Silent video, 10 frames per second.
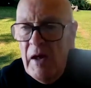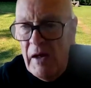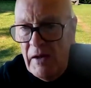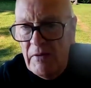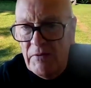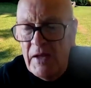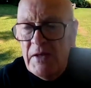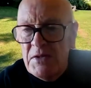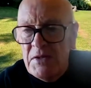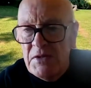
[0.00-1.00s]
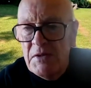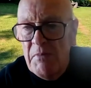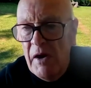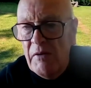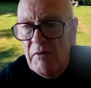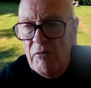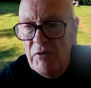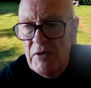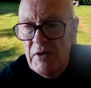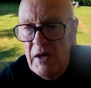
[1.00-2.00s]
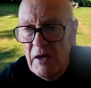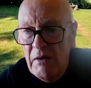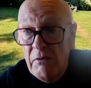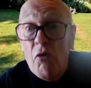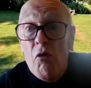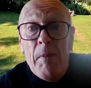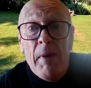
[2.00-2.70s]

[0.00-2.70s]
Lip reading: That entity might, within that area or